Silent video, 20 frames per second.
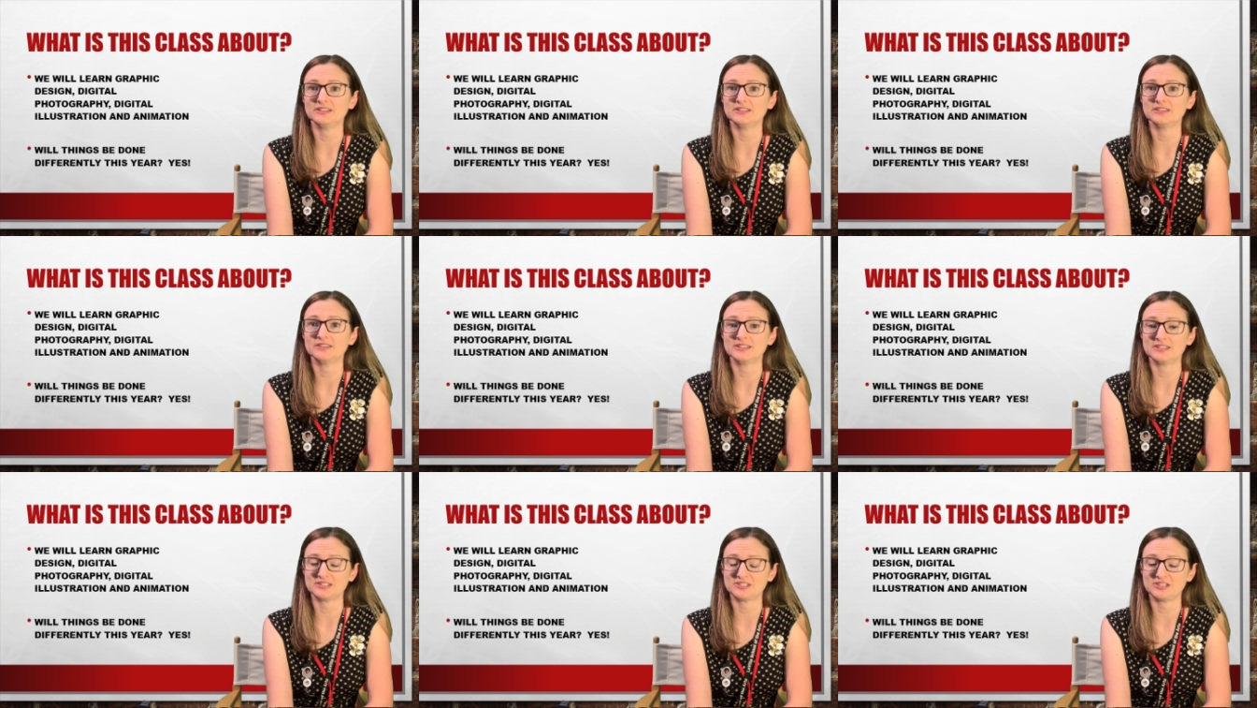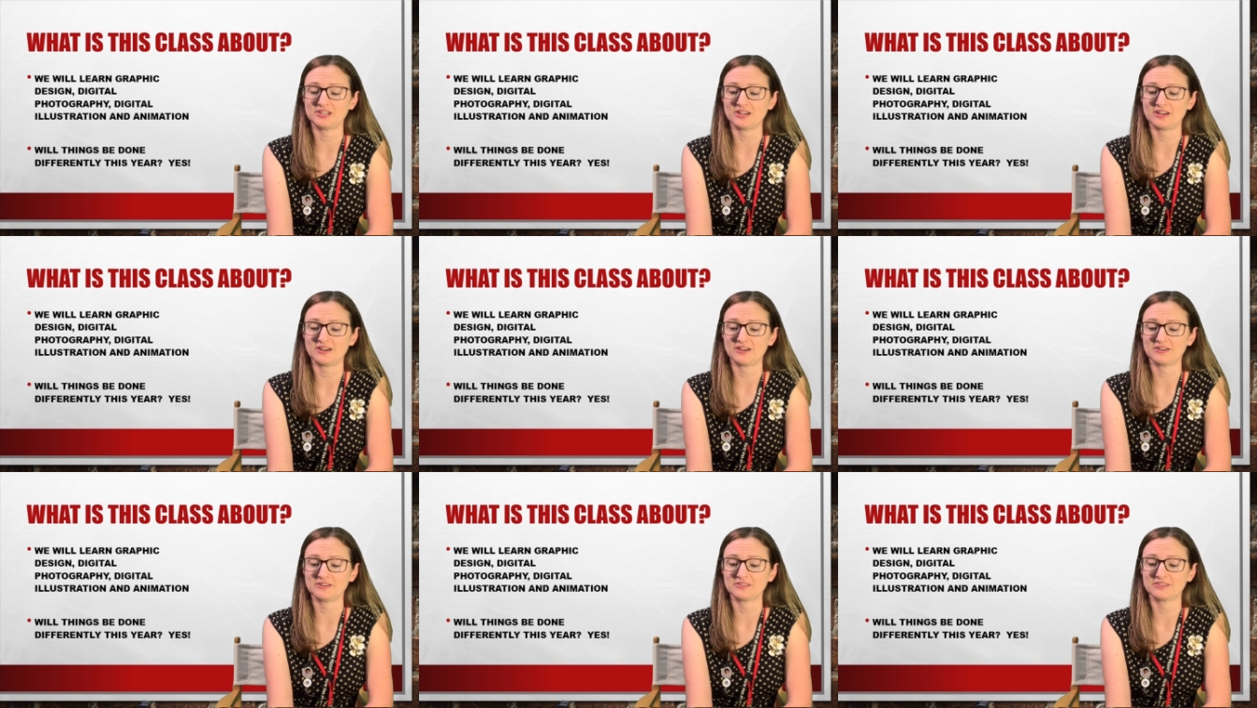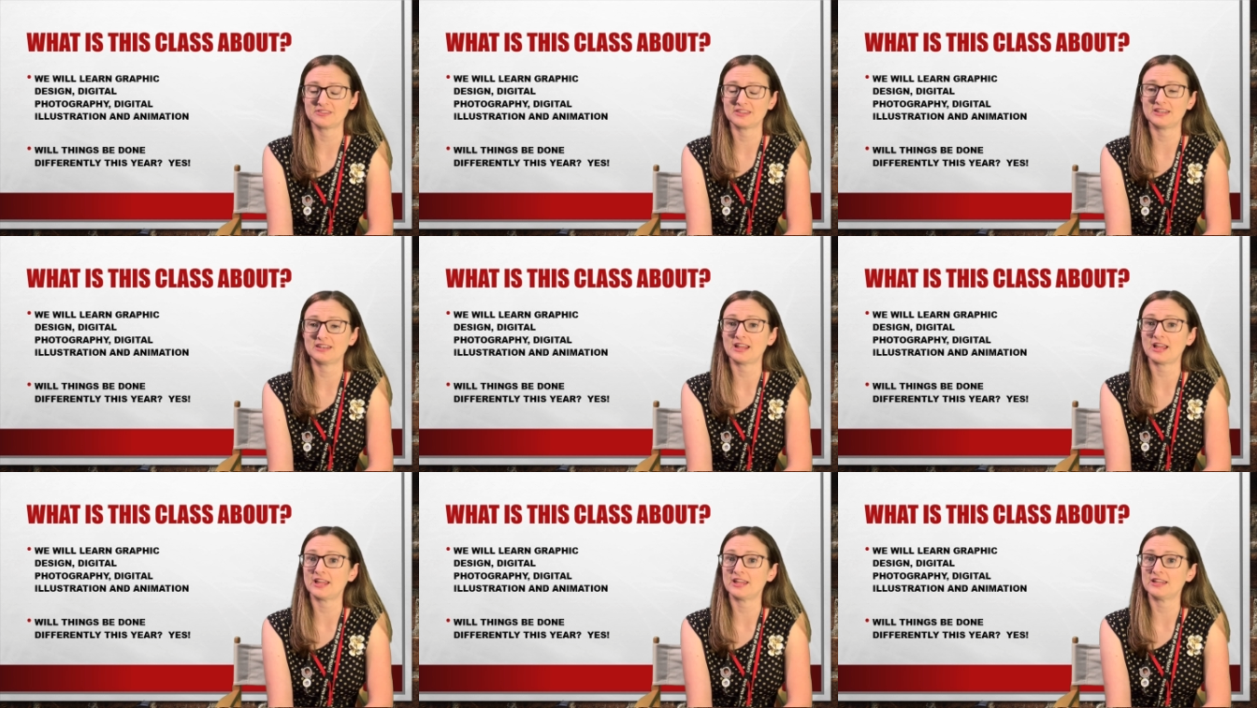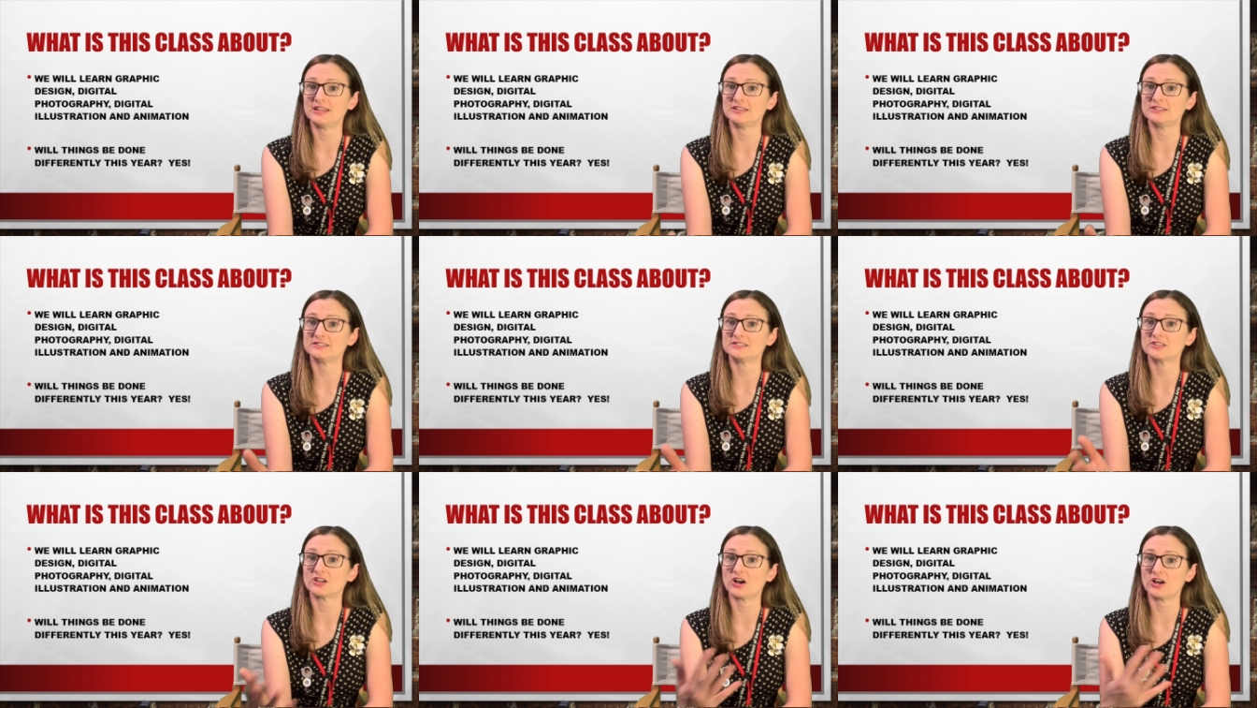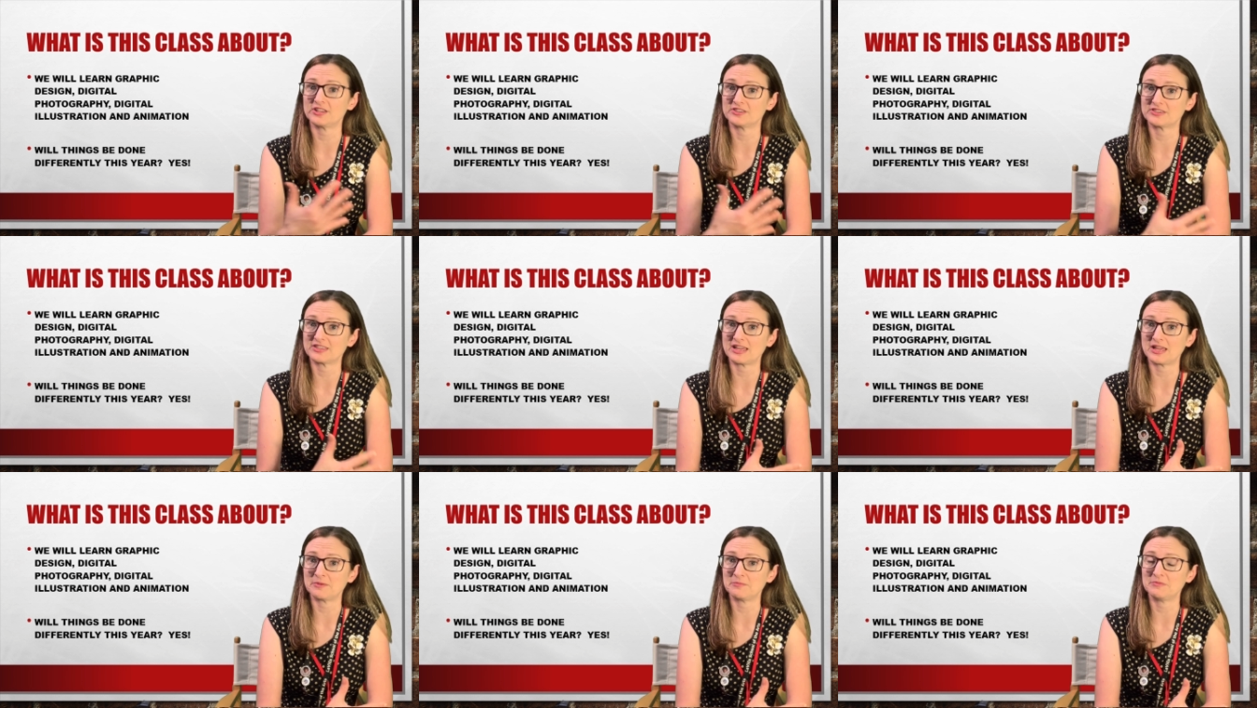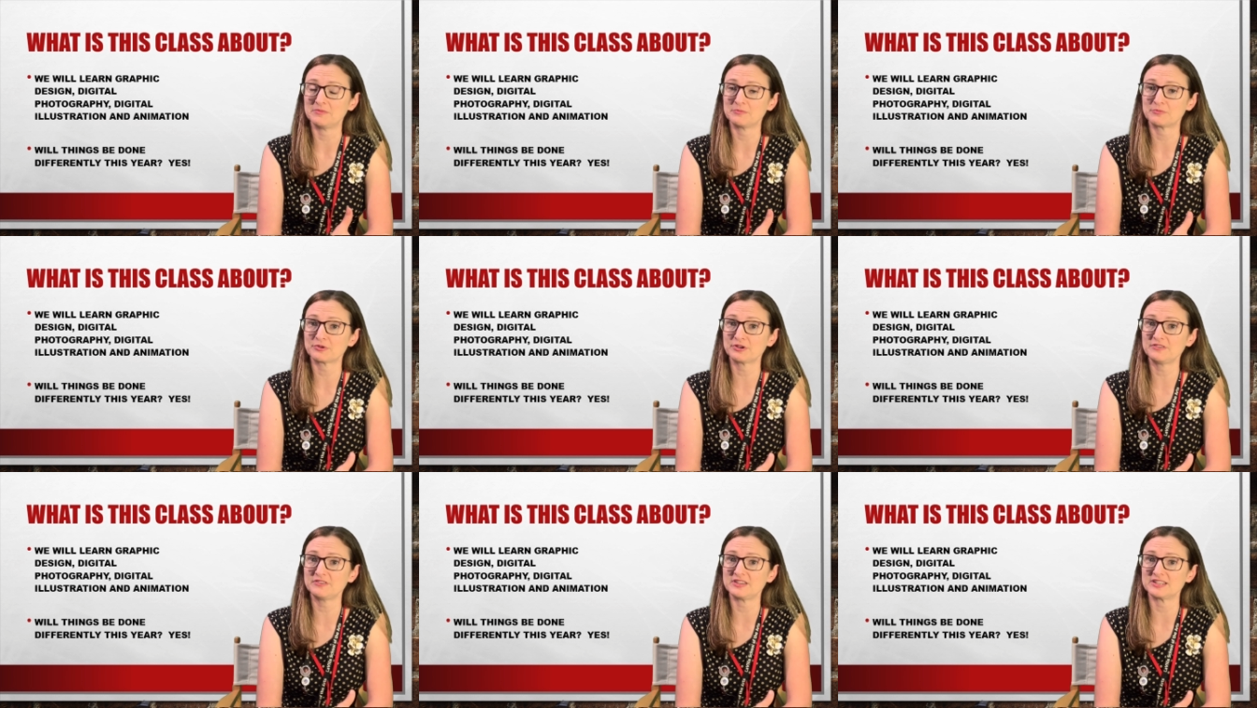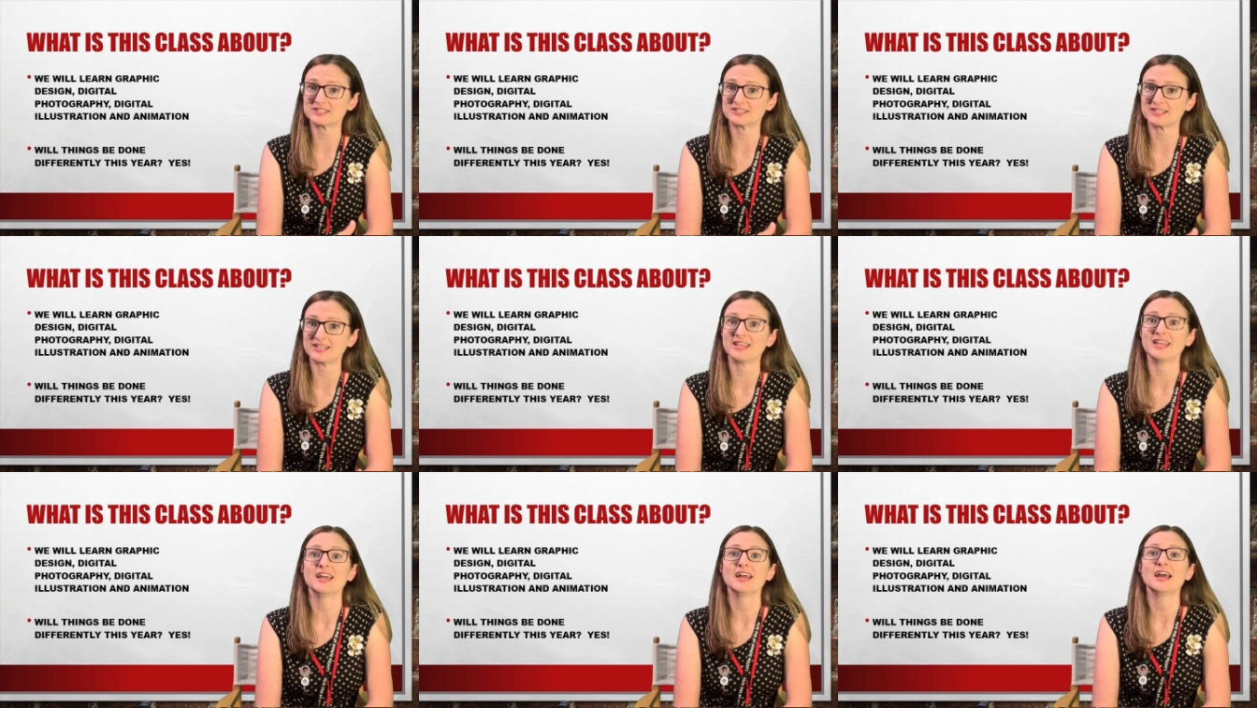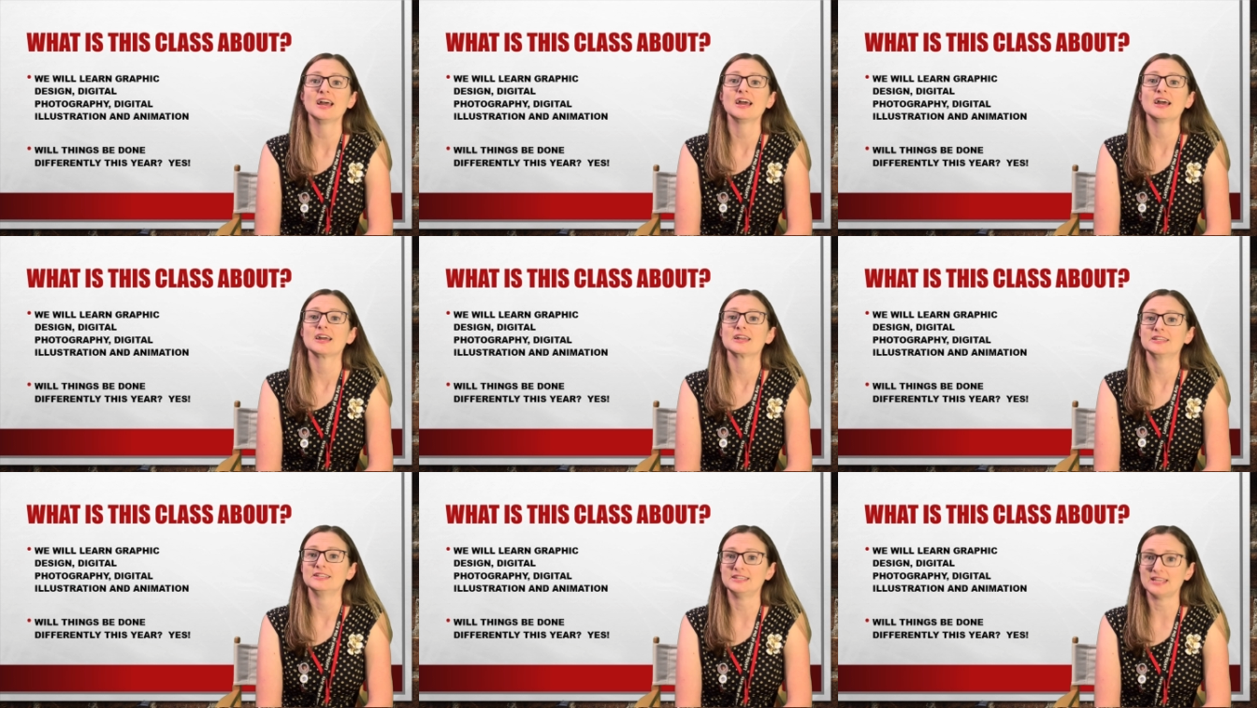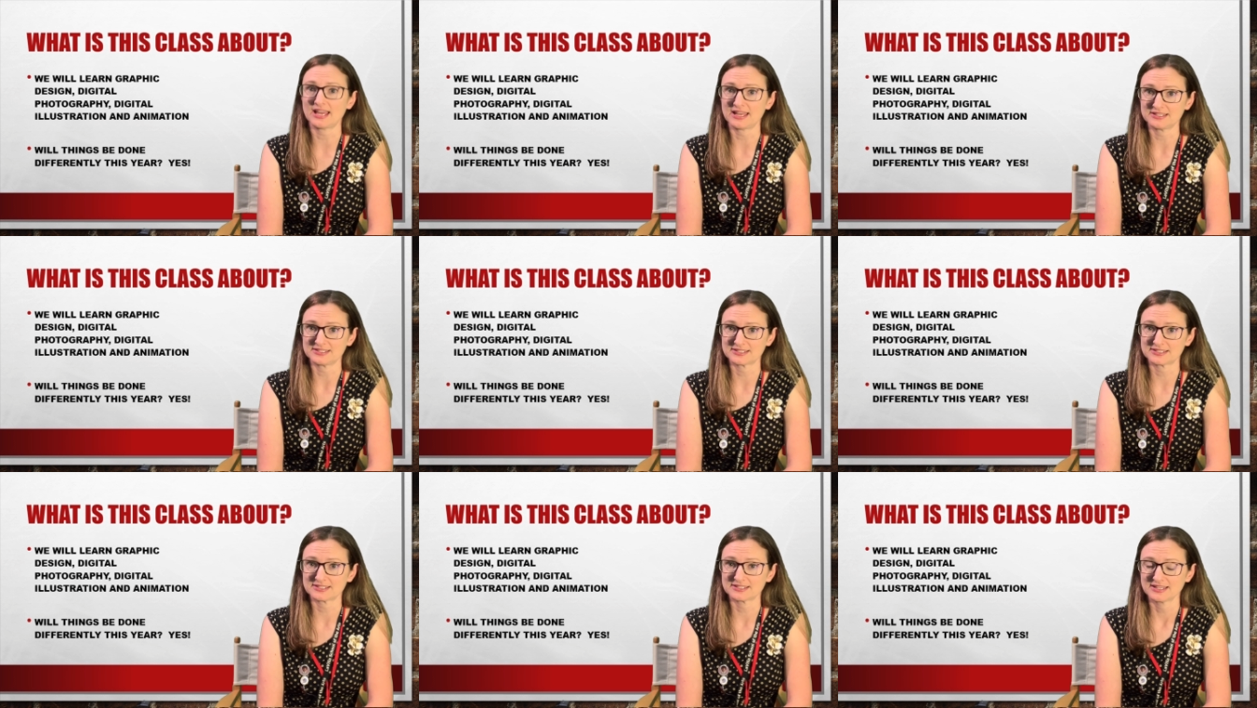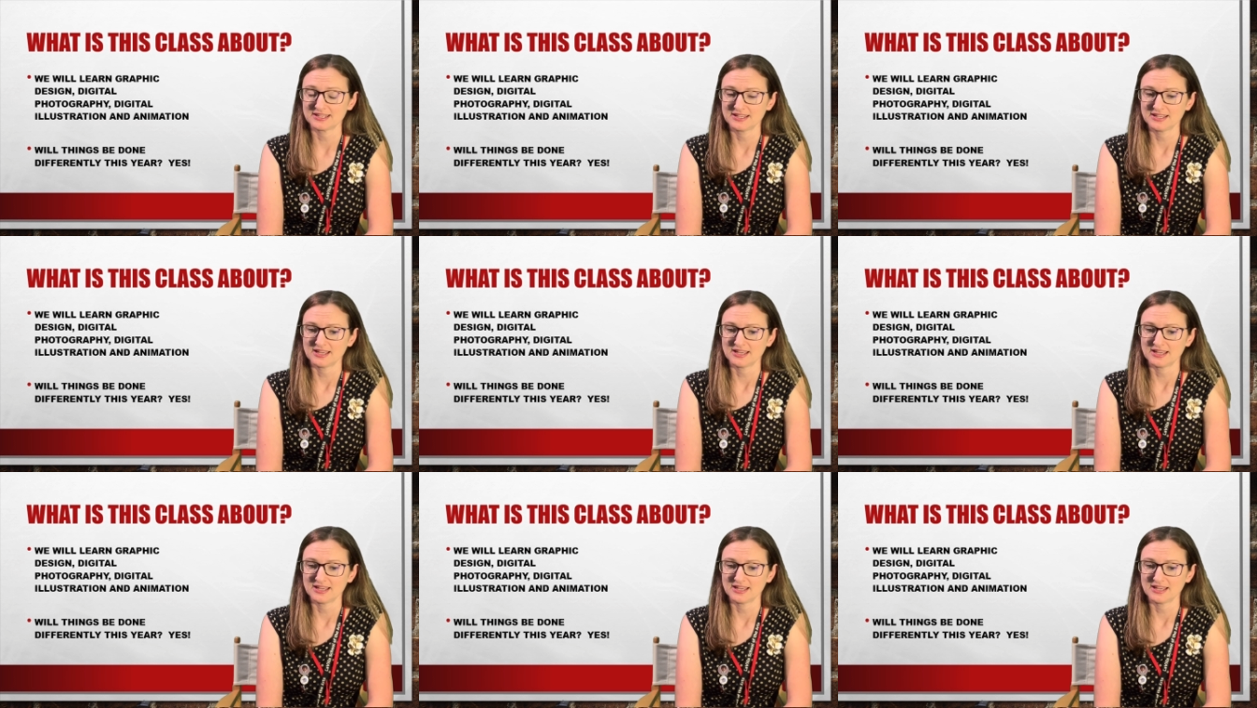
this year than I taught them previously? Yes.